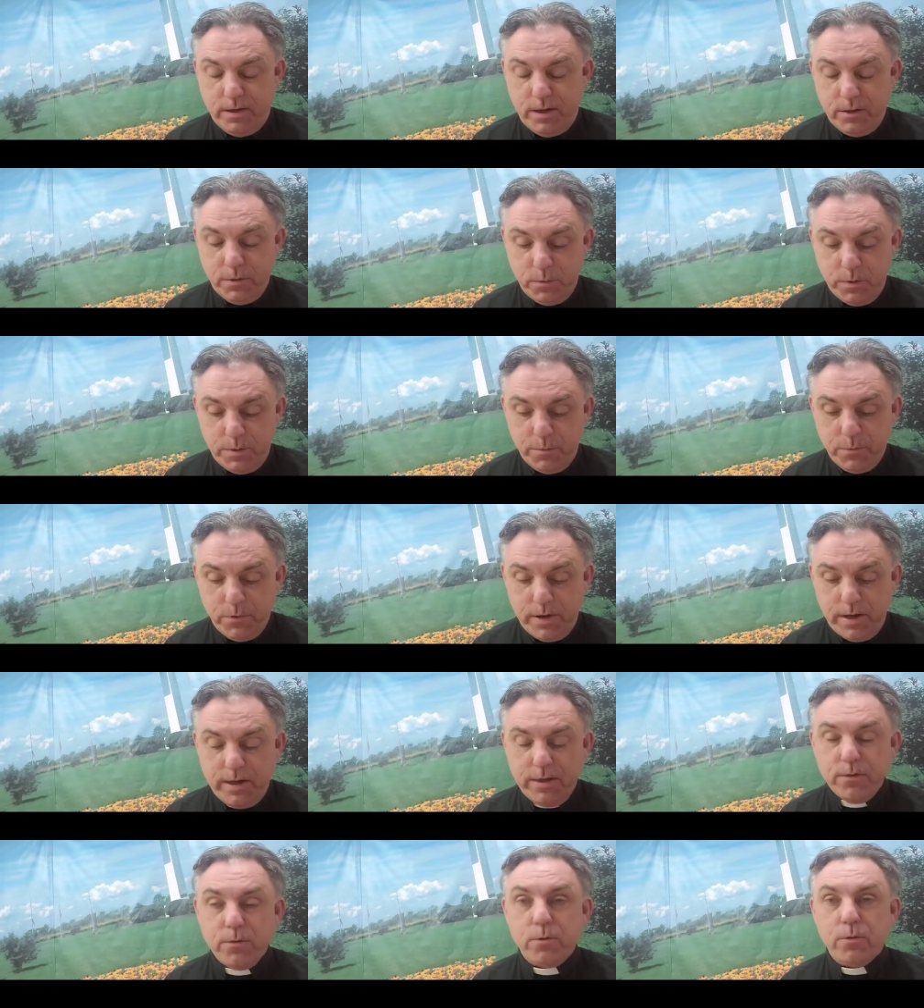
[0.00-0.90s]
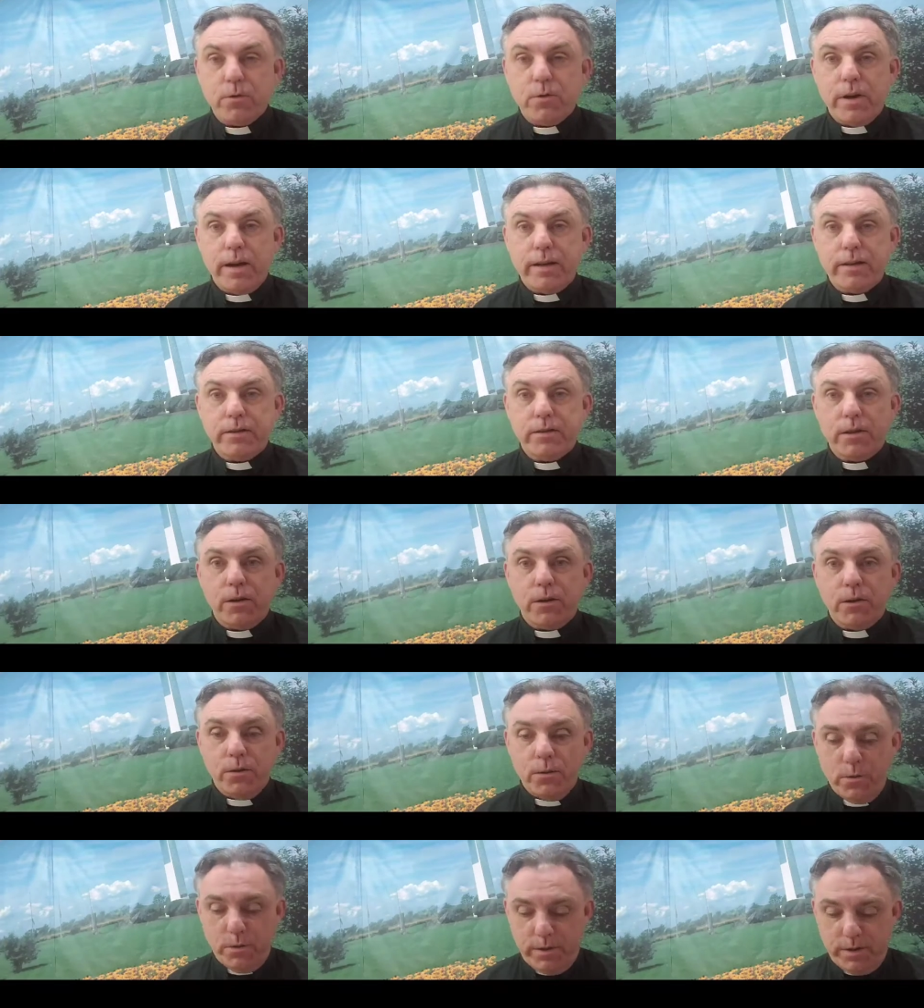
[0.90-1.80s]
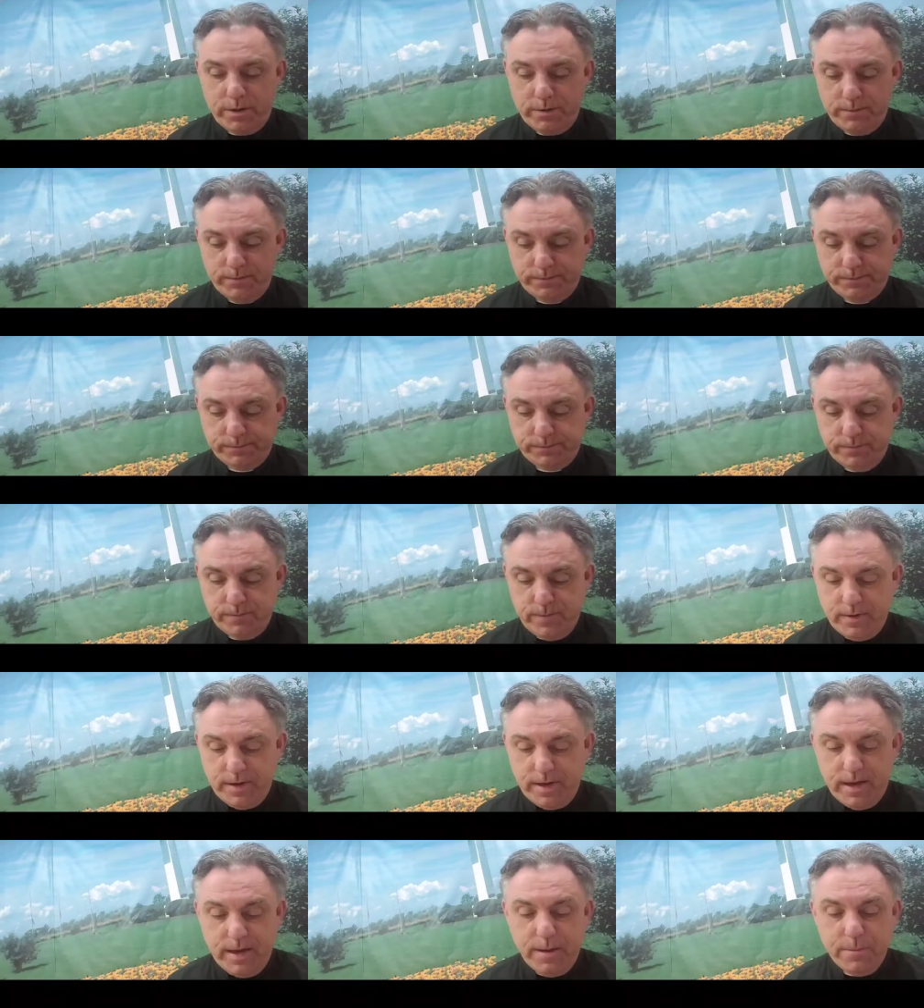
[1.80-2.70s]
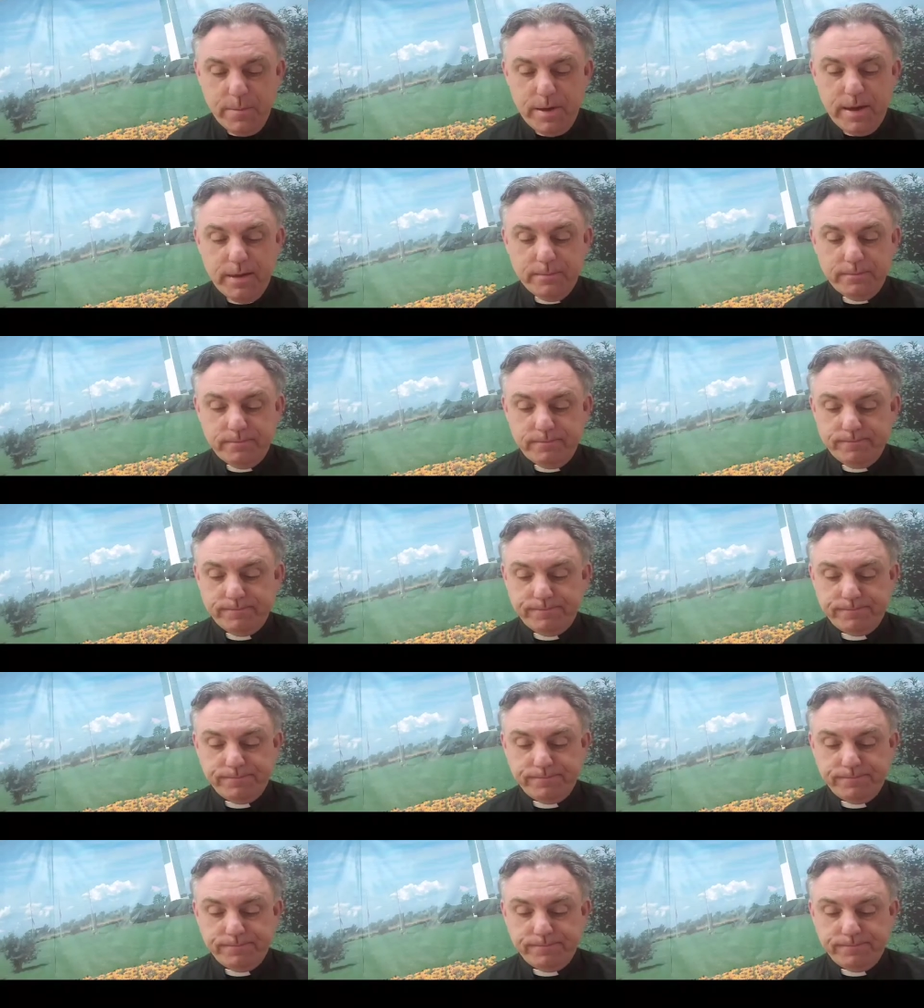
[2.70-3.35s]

As we pray through Christ our Lord. Amen.